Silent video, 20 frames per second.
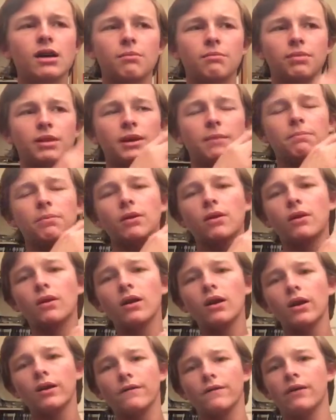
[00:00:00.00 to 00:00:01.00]

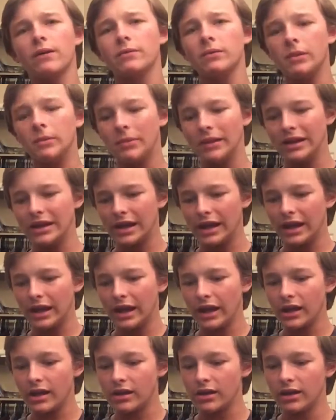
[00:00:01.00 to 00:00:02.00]
people from the
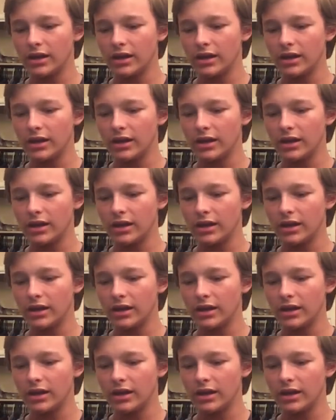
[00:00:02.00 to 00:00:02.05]
beginning.